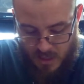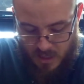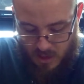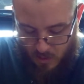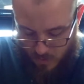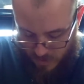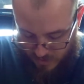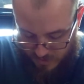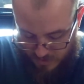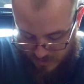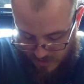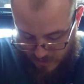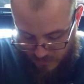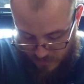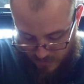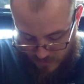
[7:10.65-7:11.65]
going
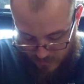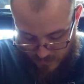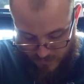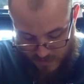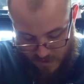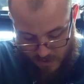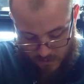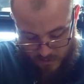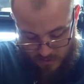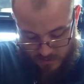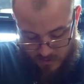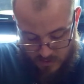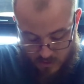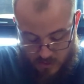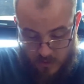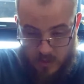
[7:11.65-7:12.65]
south and foul
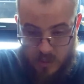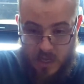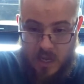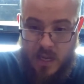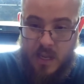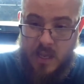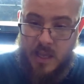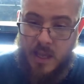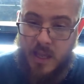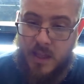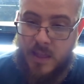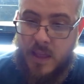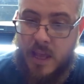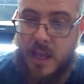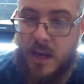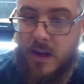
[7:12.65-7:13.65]
internally. And
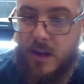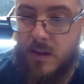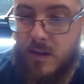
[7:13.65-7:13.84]
then